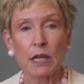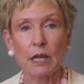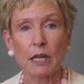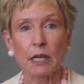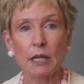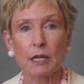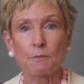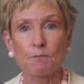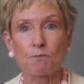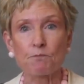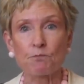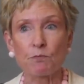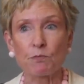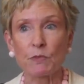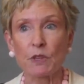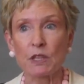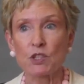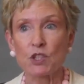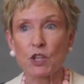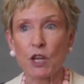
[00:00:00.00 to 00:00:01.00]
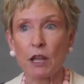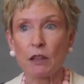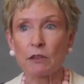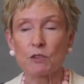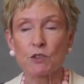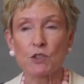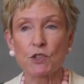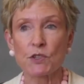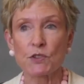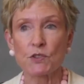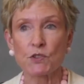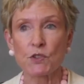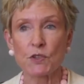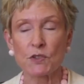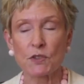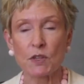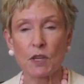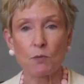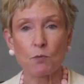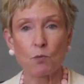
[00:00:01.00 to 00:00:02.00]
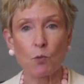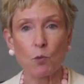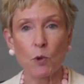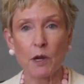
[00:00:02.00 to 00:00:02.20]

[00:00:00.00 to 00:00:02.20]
the challenges just come